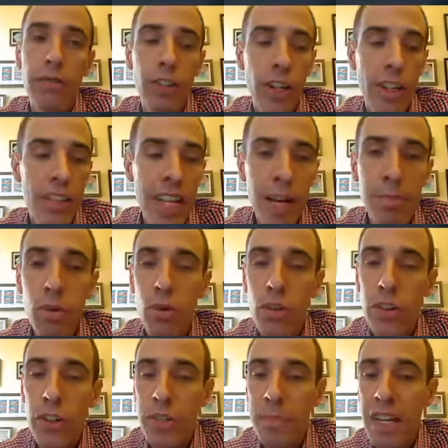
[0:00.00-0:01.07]
For example,
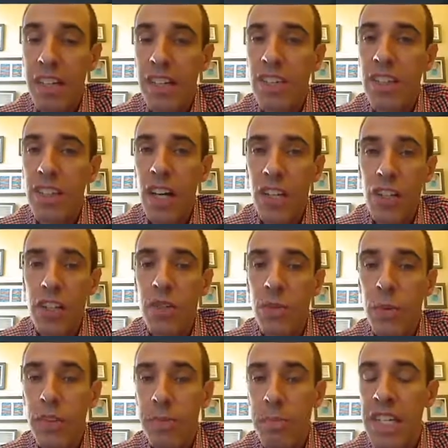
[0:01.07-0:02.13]
there's been
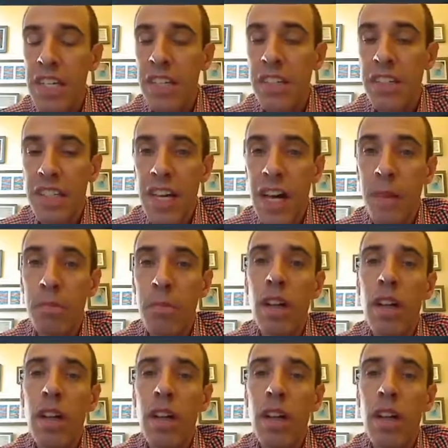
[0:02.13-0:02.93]
discussions with the PETM